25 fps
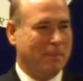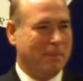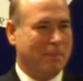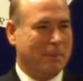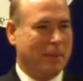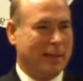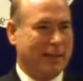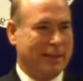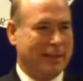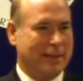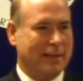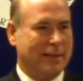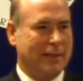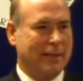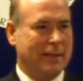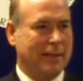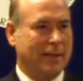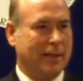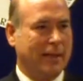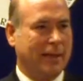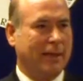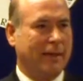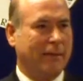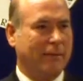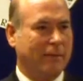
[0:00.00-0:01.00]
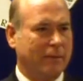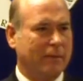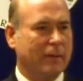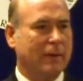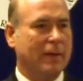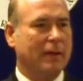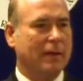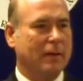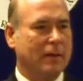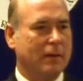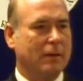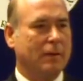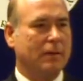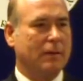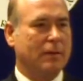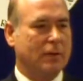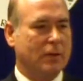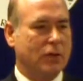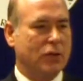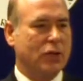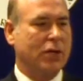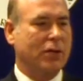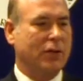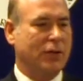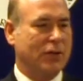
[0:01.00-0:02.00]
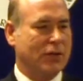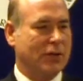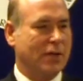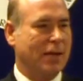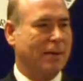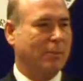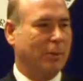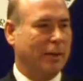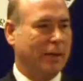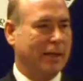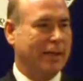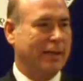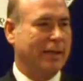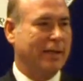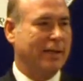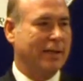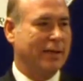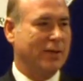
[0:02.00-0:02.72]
the General Assembly